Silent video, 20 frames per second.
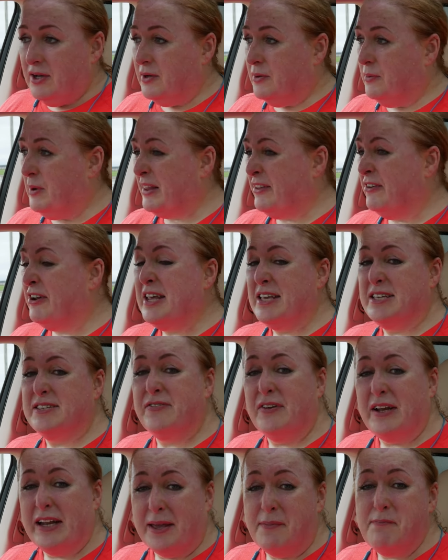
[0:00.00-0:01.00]
well, there is
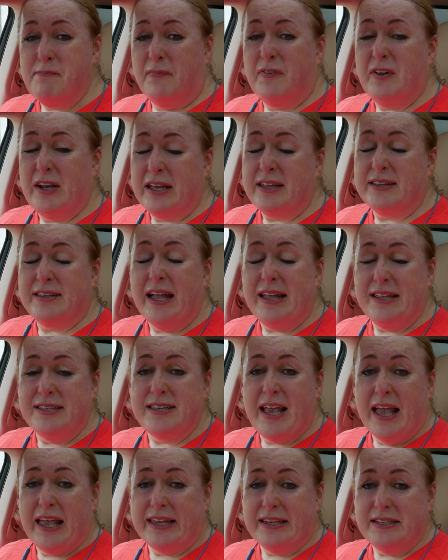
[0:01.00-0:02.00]
for like for like ten
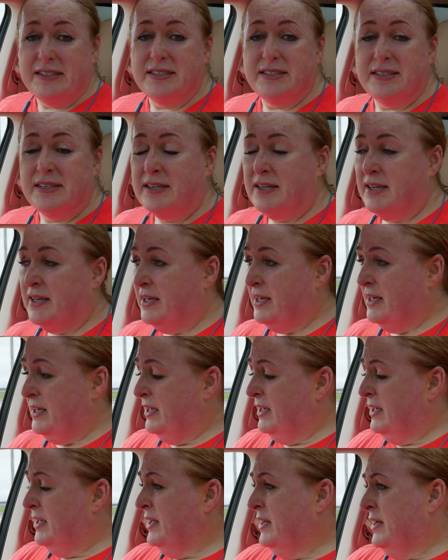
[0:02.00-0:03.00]
seconds.
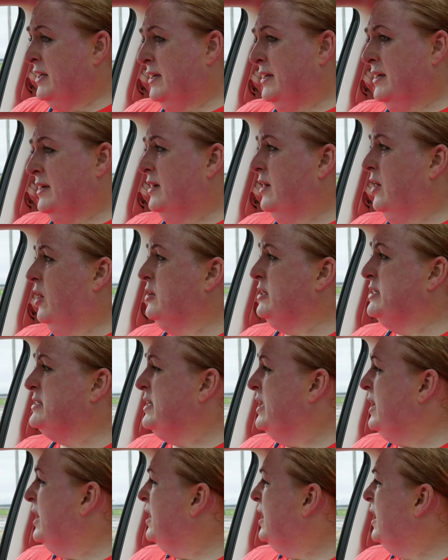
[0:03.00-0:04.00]

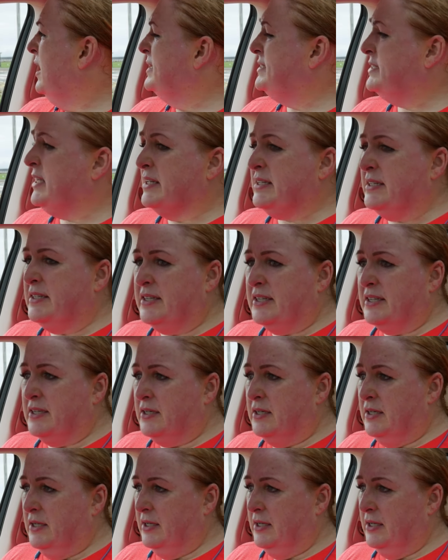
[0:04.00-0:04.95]
Honestly, I started to.